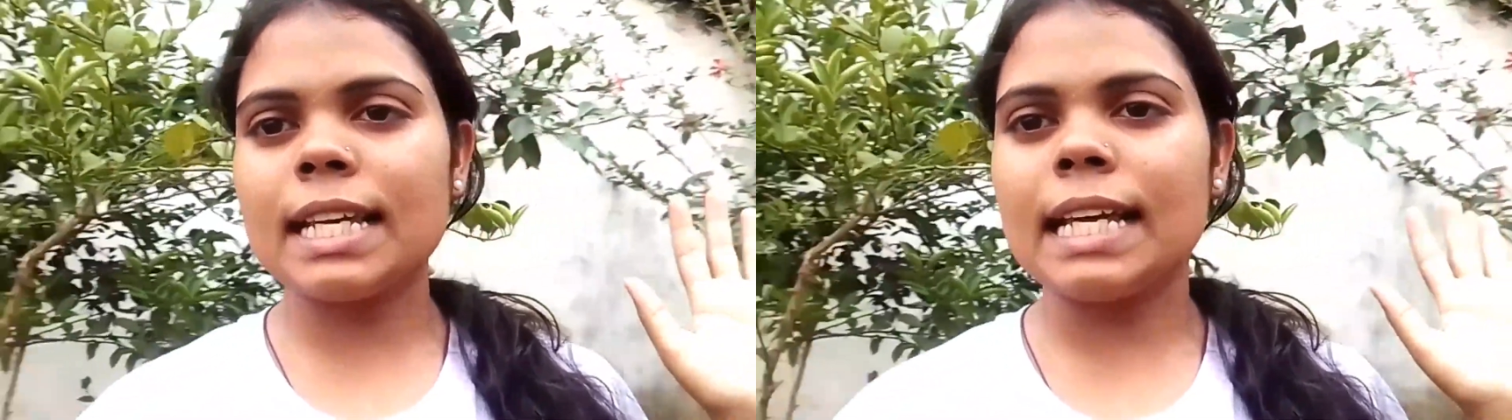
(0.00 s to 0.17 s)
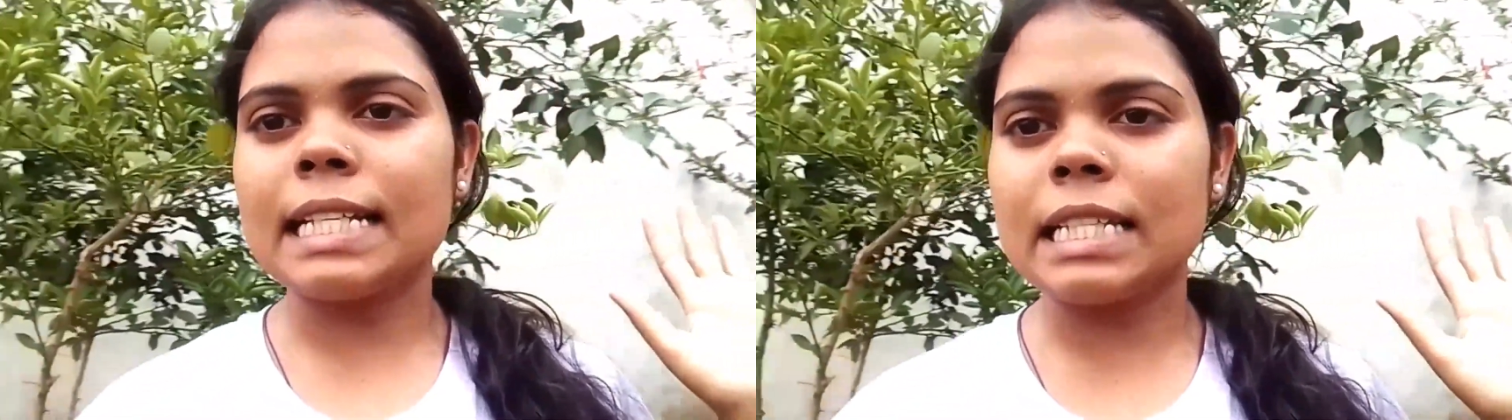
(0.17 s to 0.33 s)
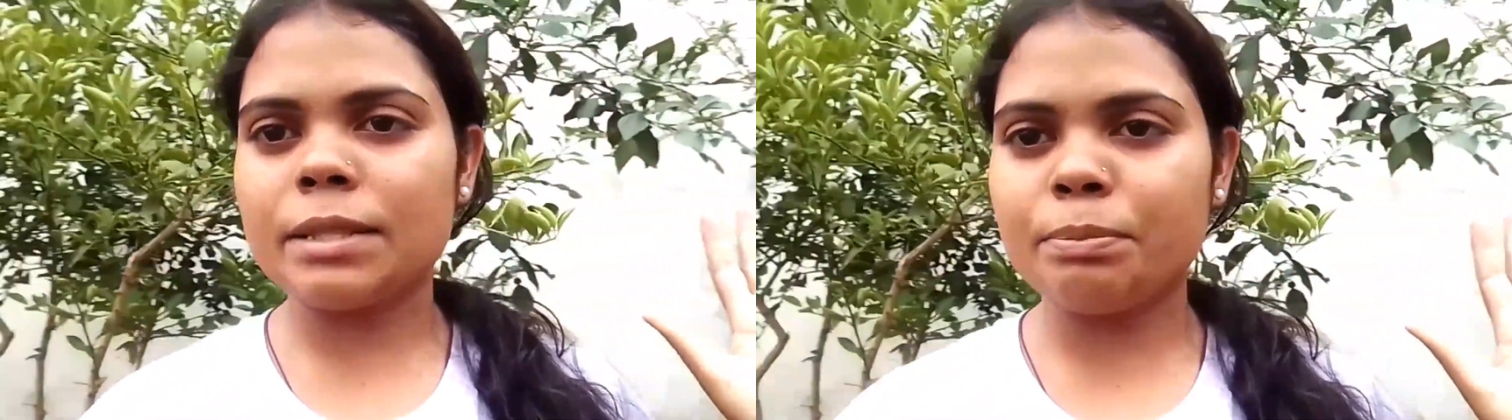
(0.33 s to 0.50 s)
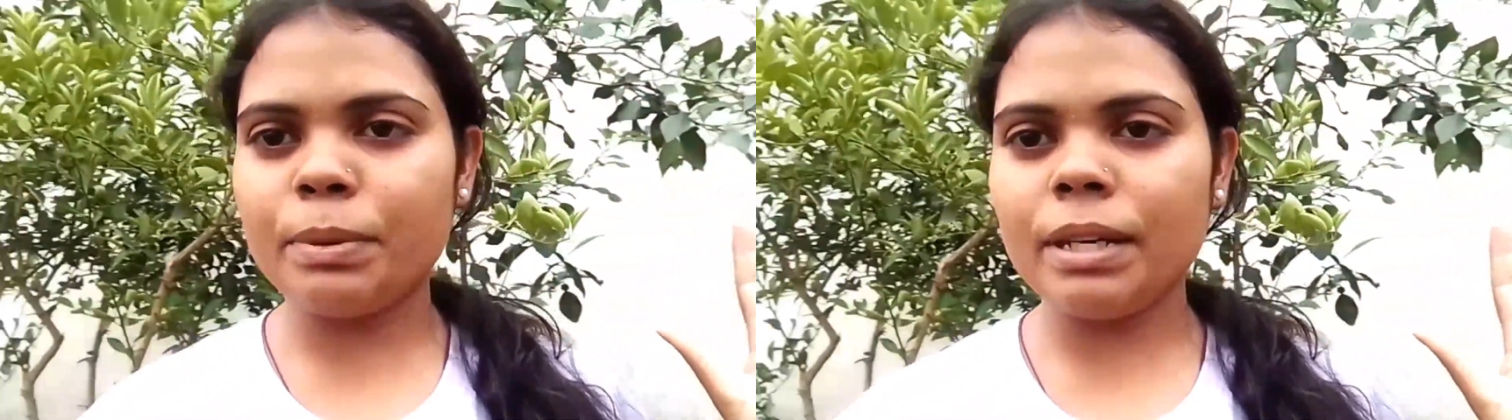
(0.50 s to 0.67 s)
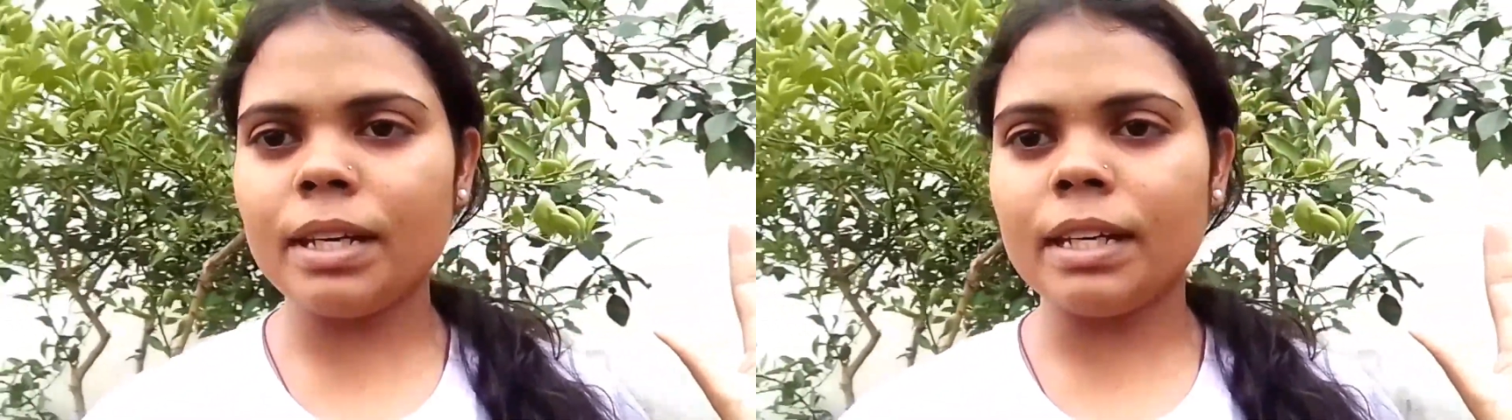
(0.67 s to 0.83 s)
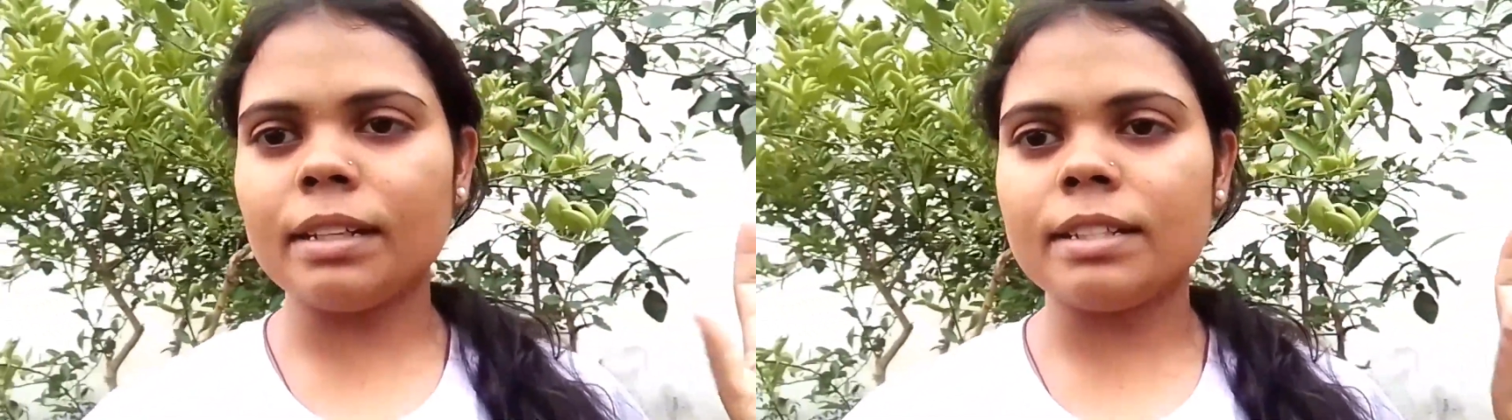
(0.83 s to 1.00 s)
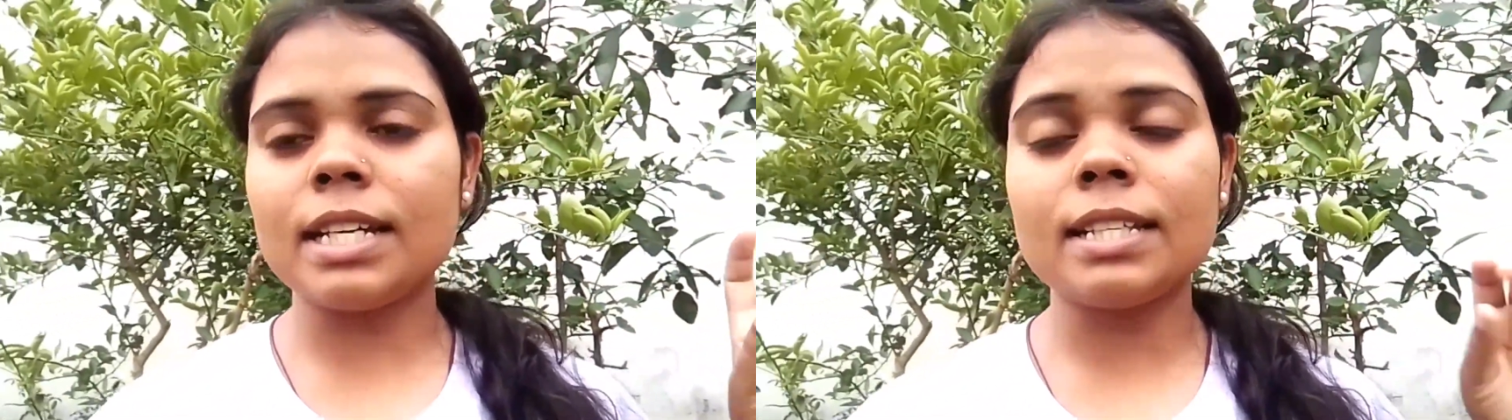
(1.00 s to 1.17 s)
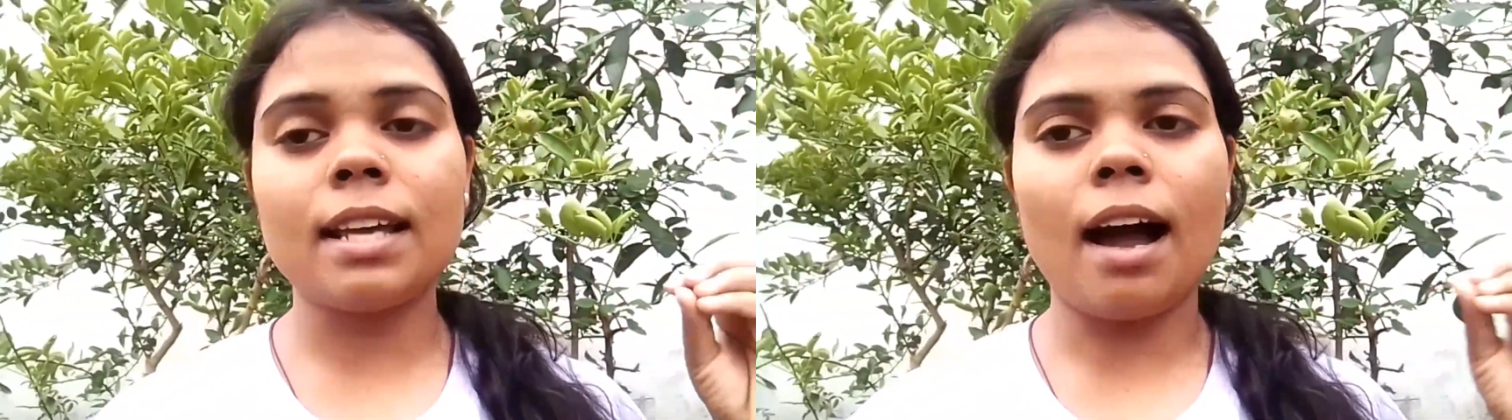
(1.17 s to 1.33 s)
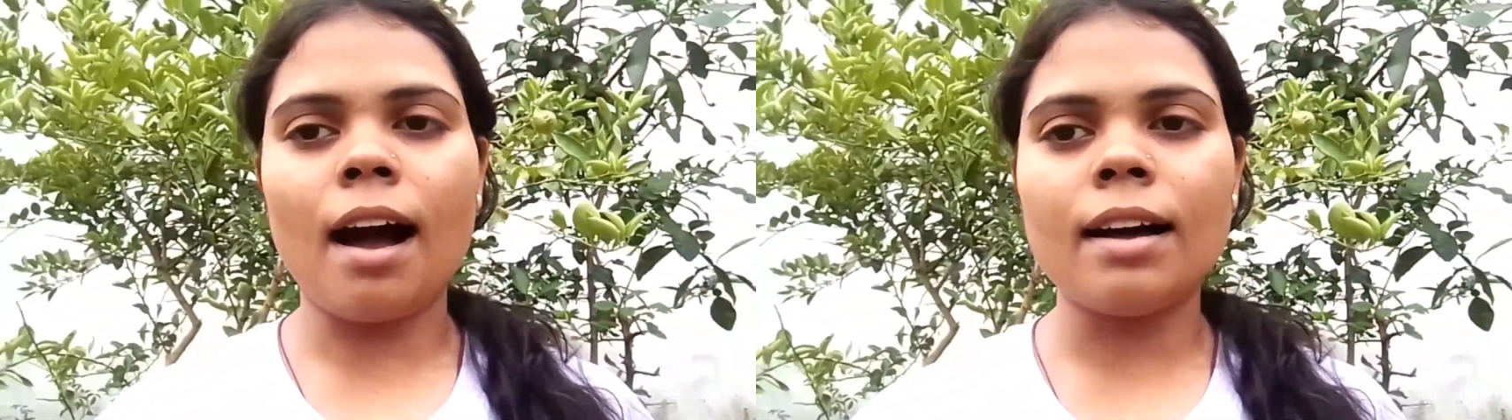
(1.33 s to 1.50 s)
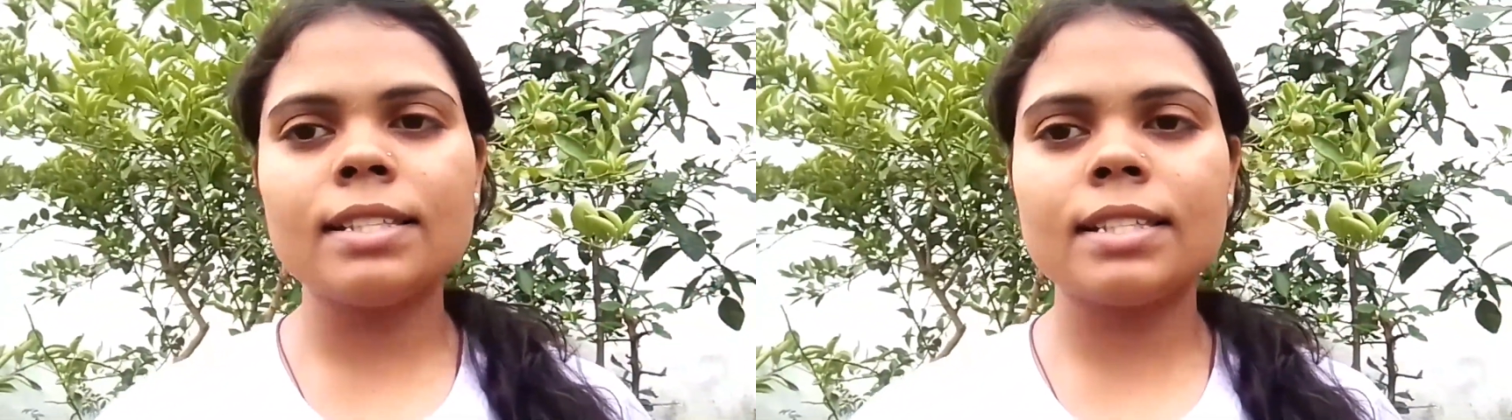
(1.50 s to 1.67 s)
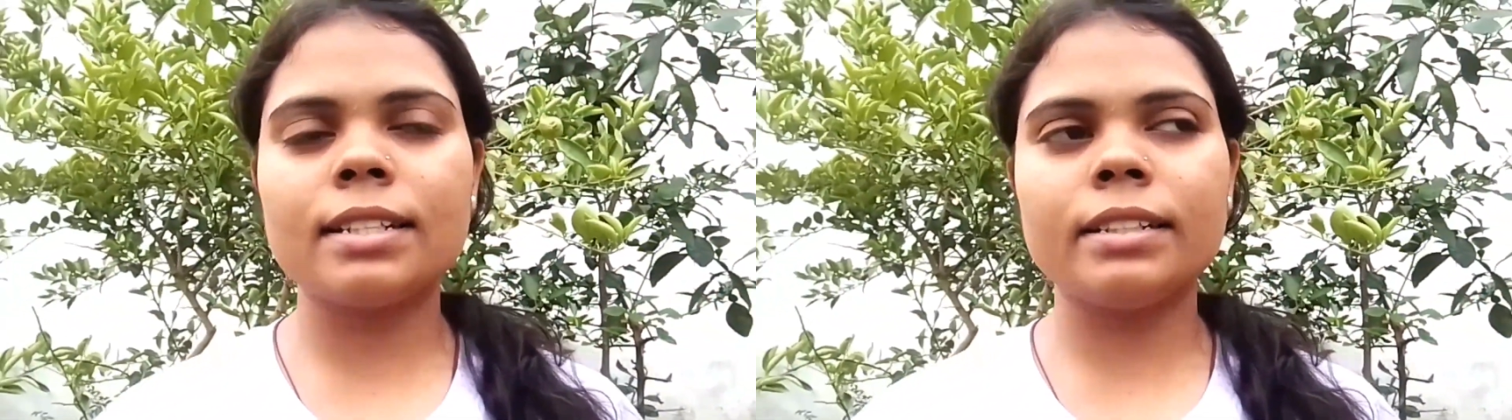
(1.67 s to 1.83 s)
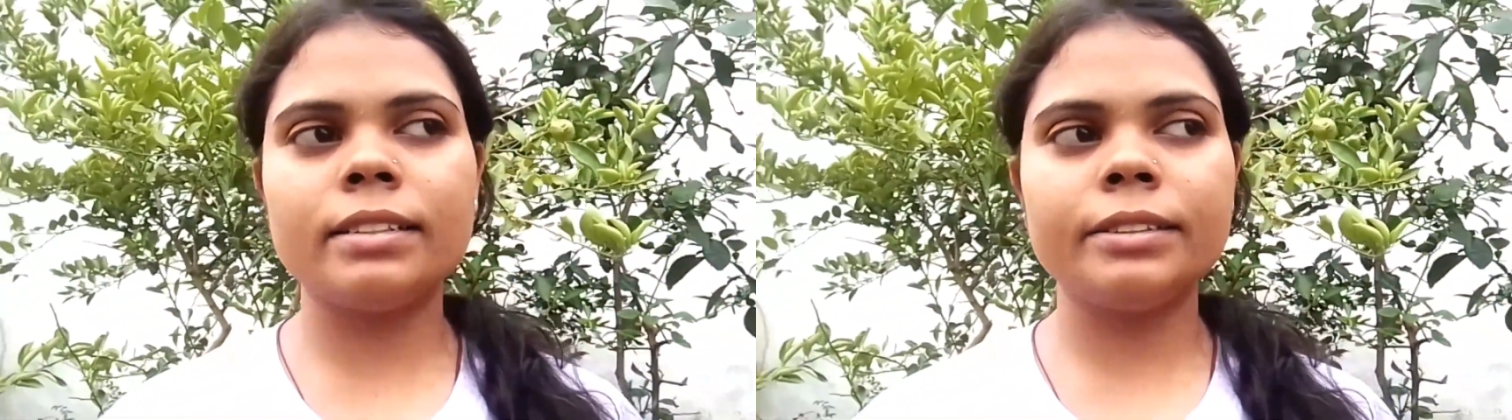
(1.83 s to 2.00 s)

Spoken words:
ask